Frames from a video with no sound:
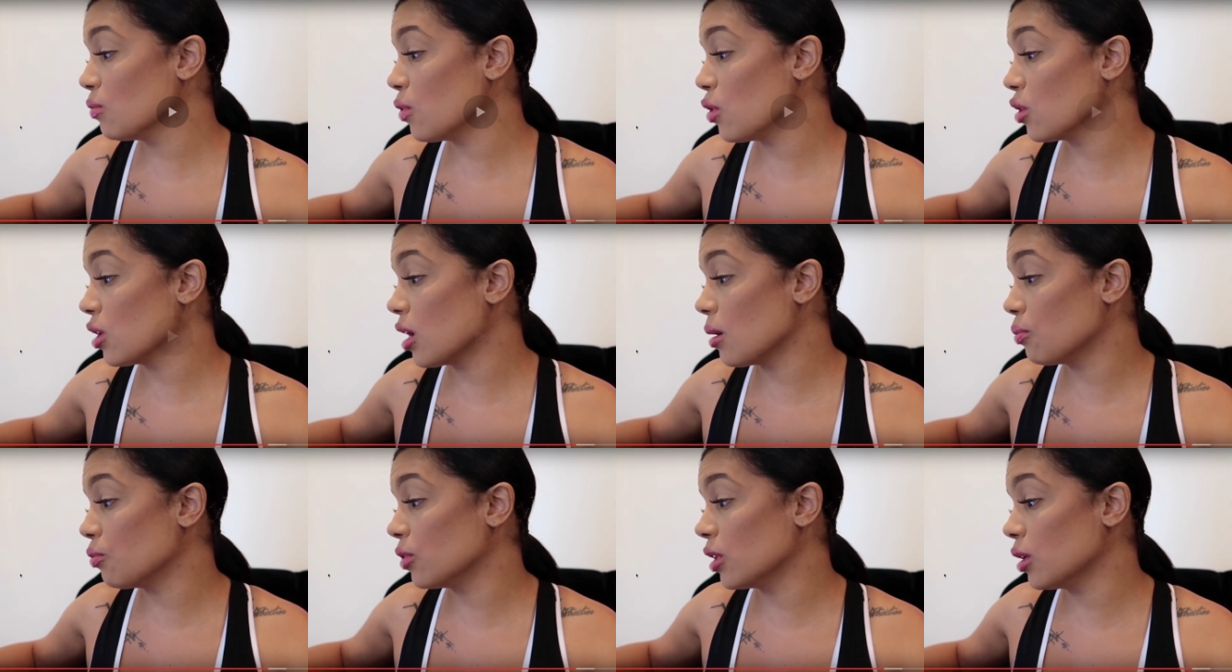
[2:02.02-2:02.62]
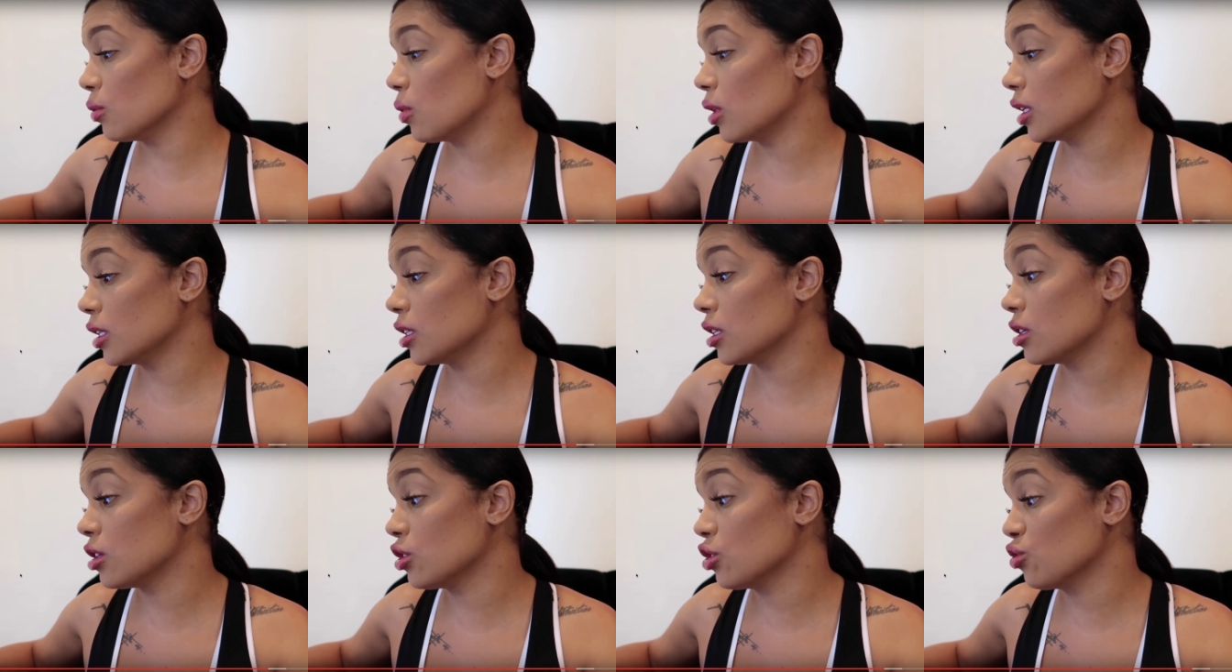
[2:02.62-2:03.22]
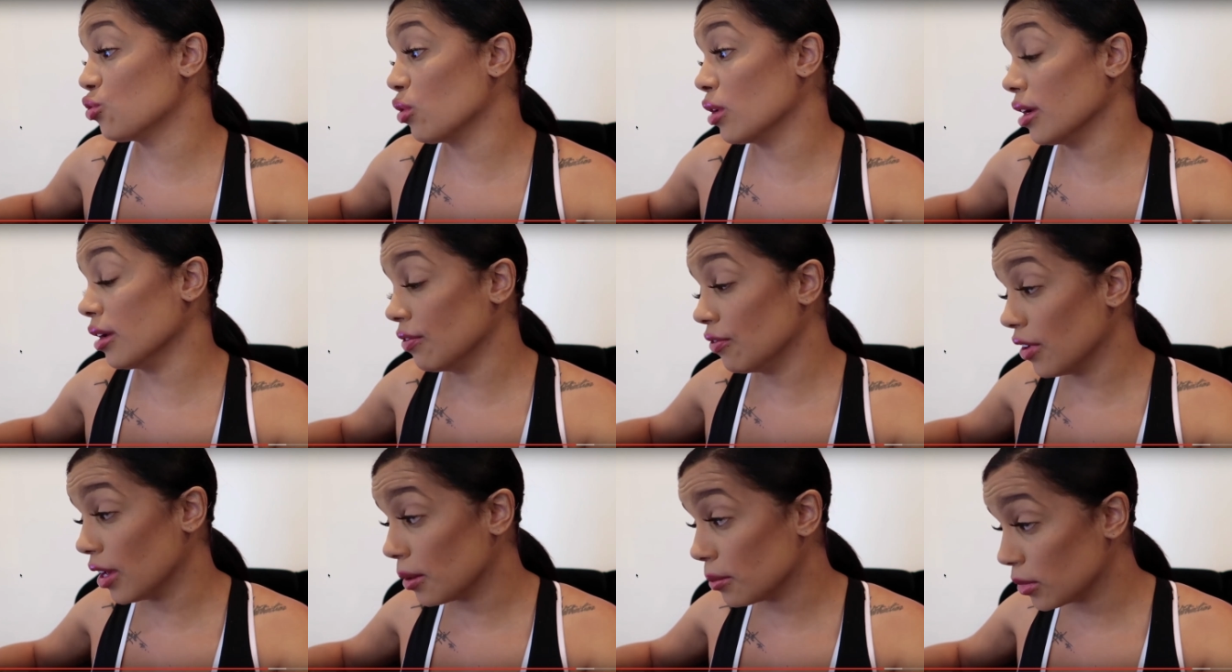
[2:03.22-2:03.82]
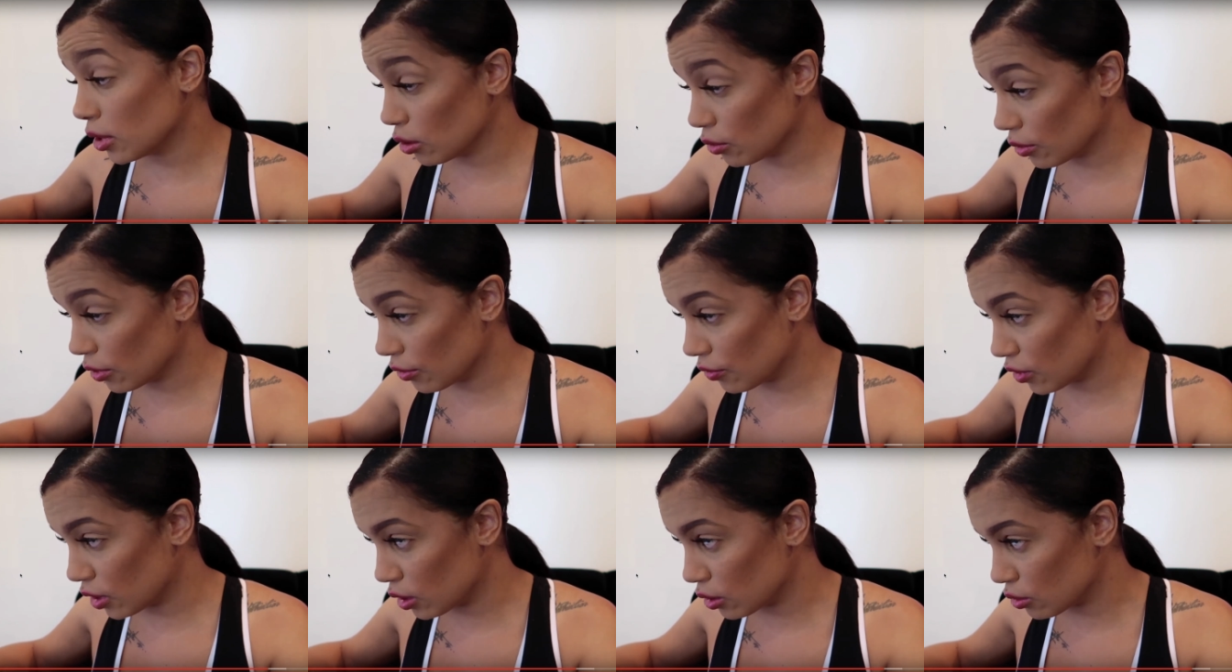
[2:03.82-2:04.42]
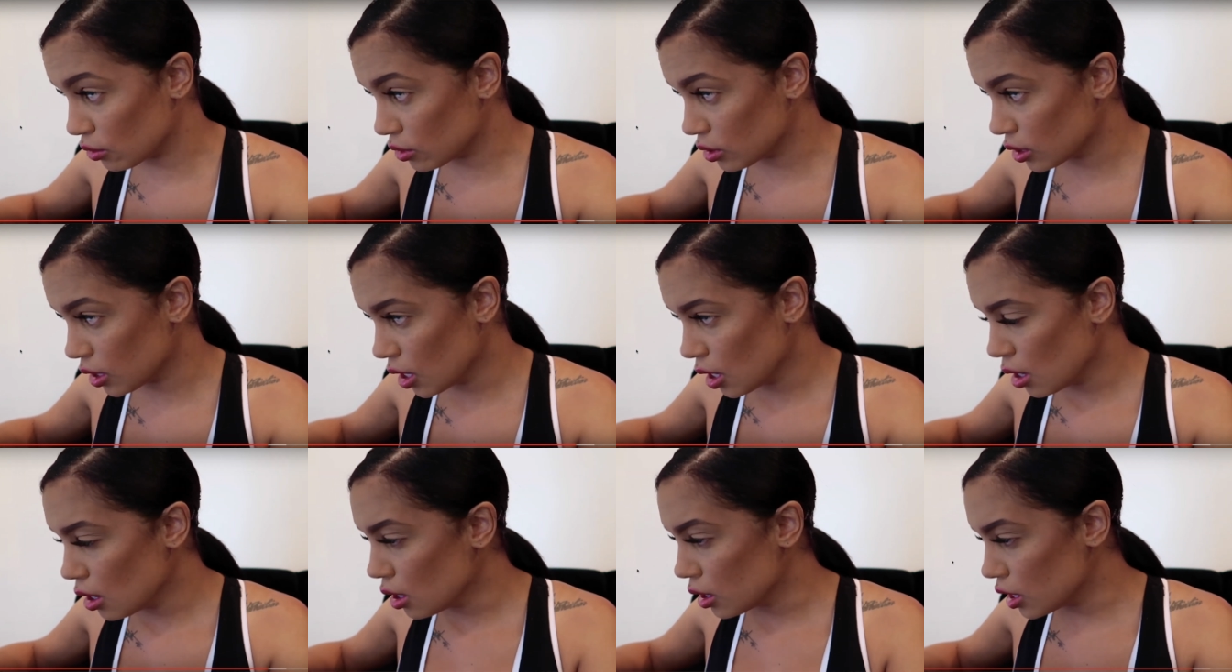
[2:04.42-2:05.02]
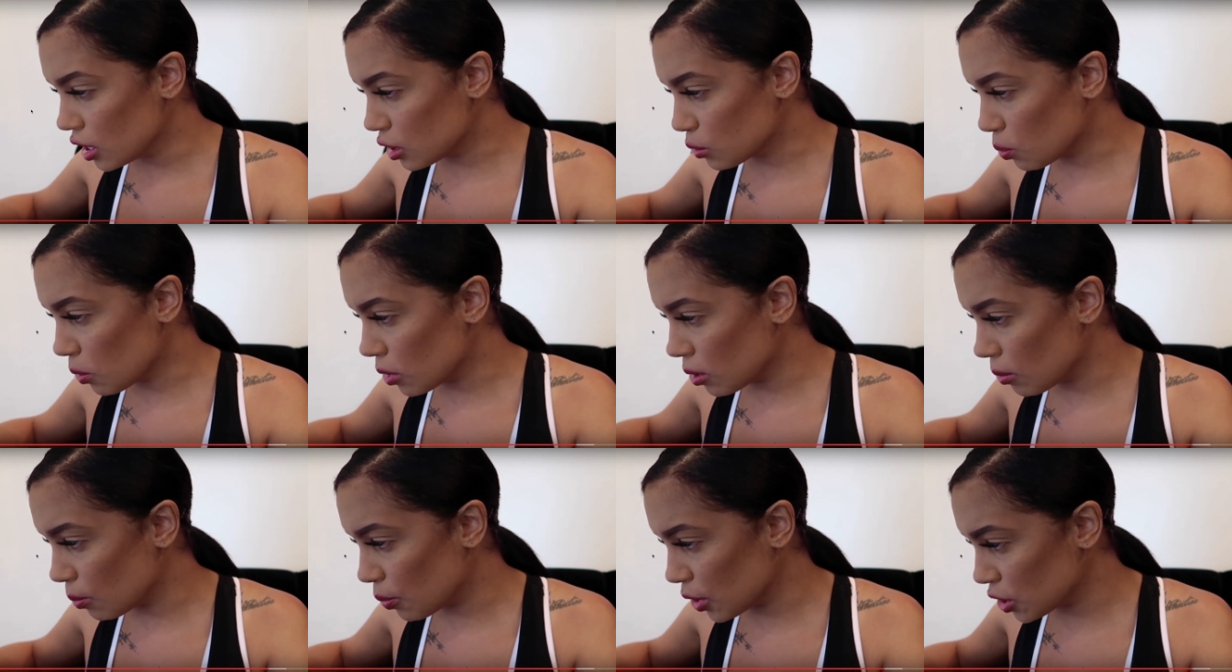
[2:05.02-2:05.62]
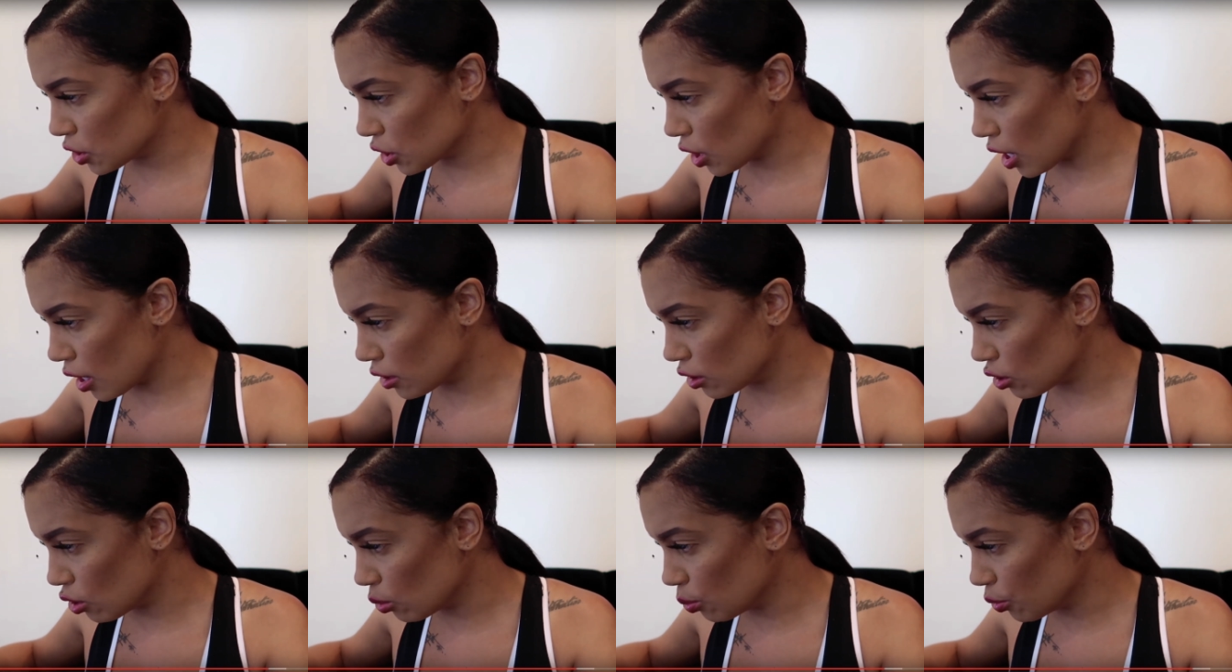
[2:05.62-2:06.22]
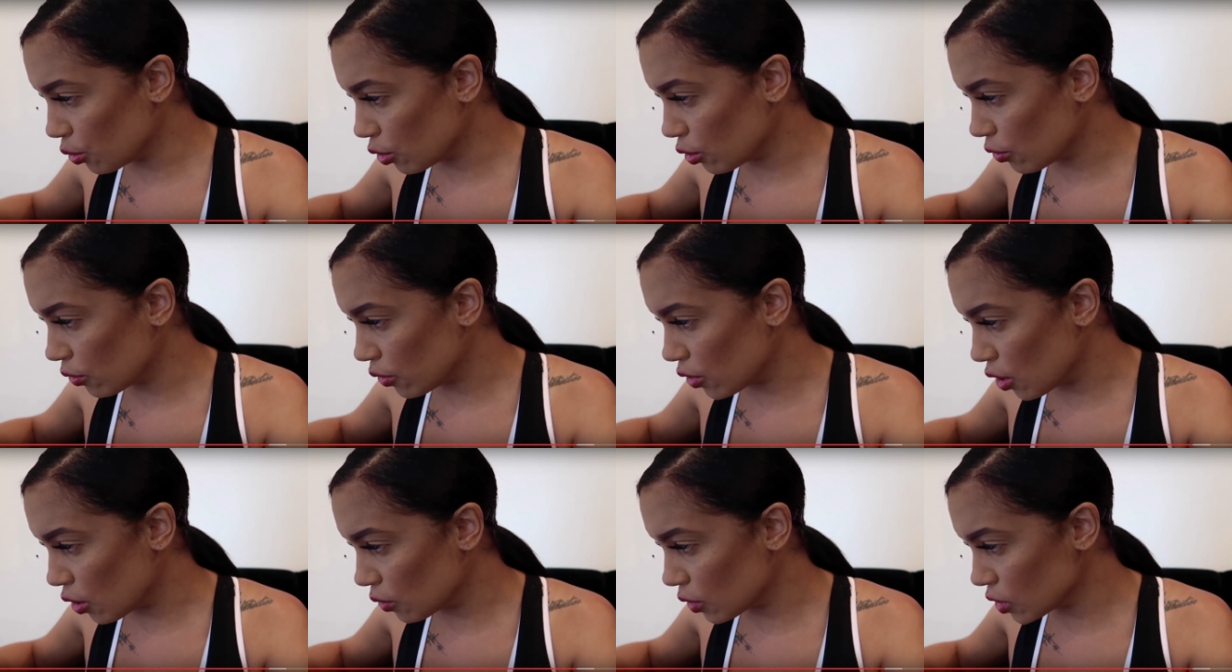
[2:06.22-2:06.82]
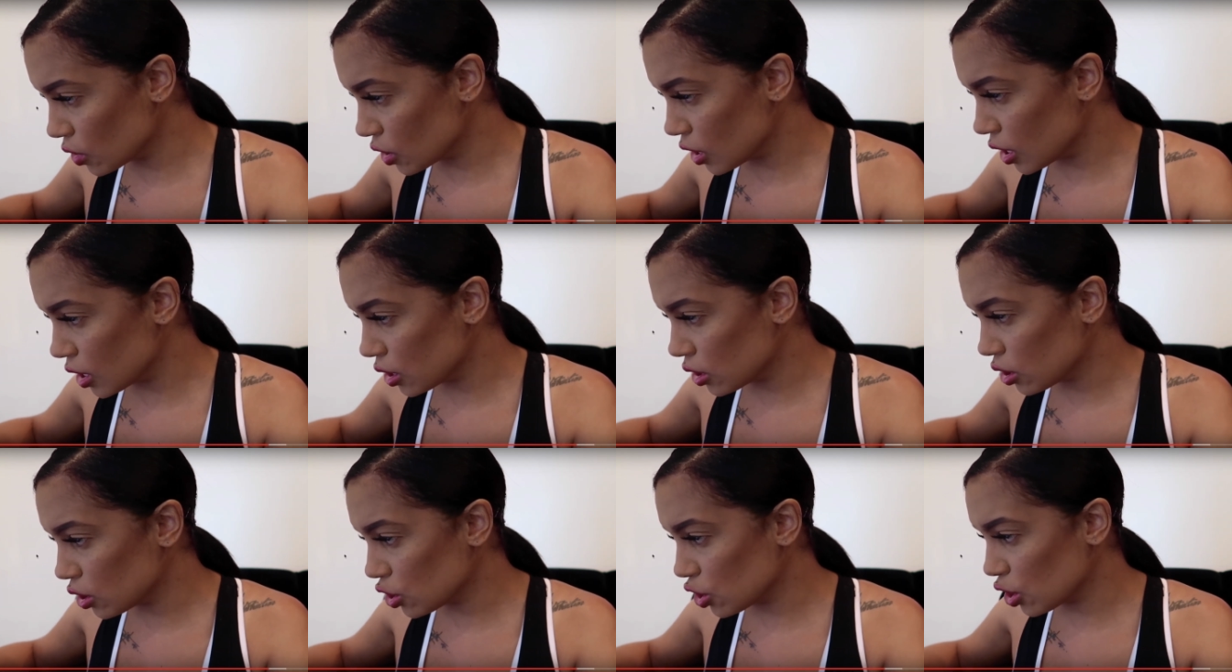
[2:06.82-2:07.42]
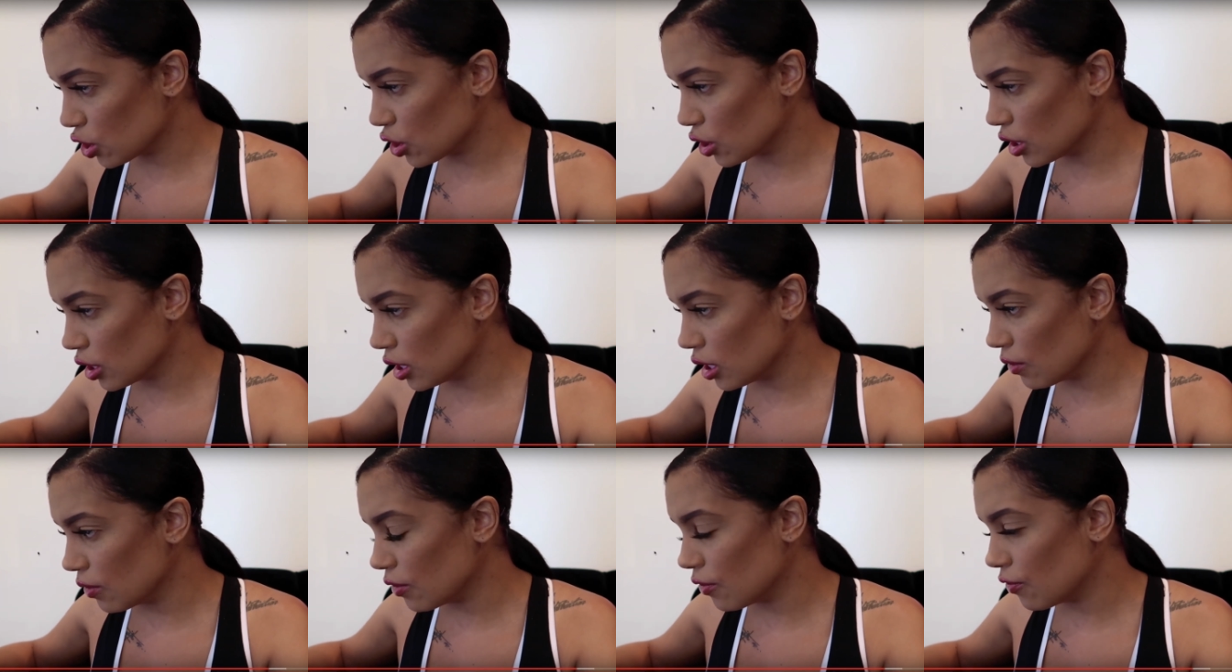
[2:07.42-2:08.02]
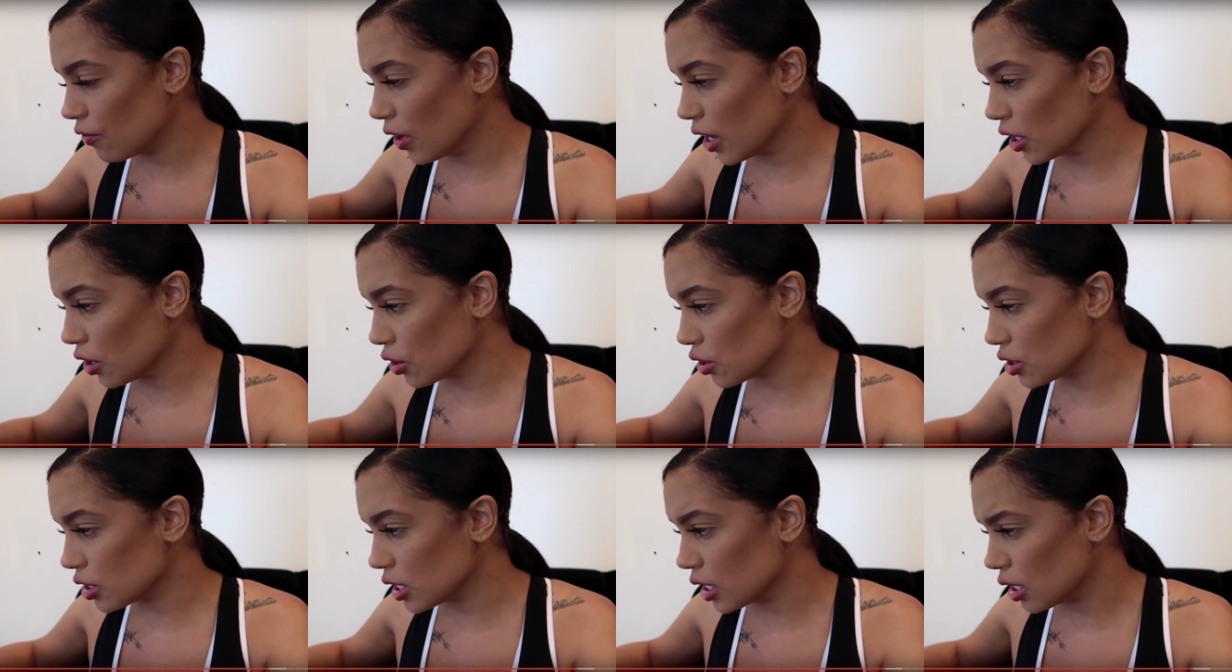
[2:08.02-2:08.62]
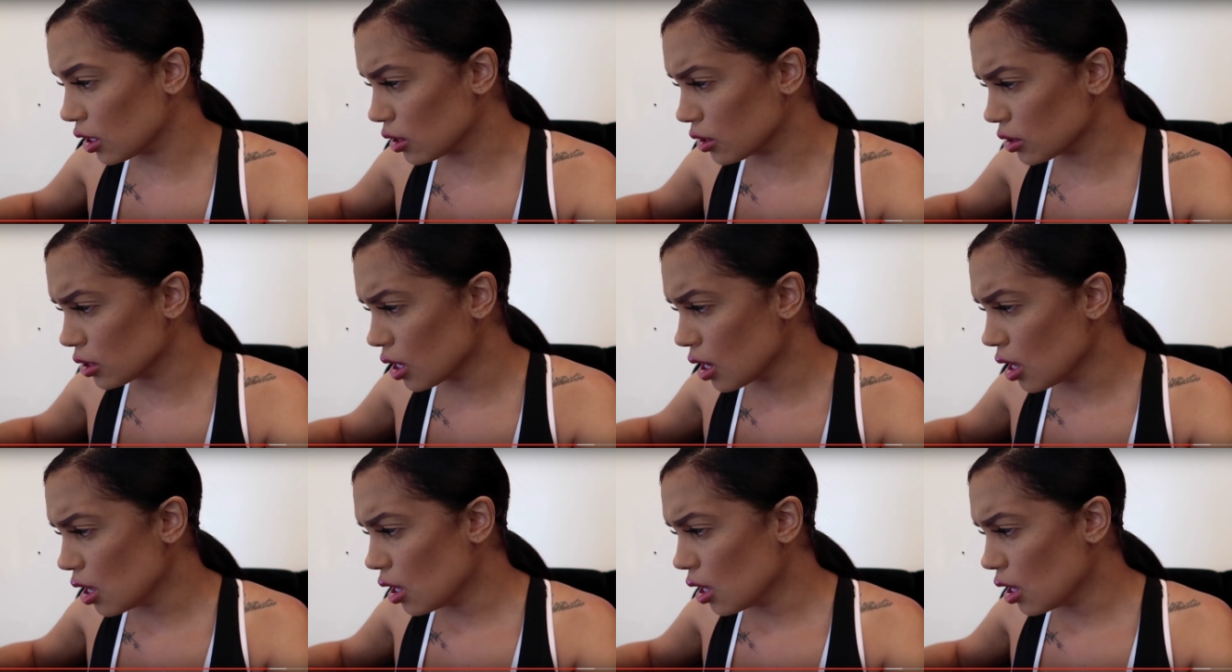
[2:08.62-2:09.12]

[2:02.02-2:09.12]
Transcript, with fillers: They woke up really wanted to destroy family over views. This bitch got no proof, no receipts. She couldn't even fake her tears.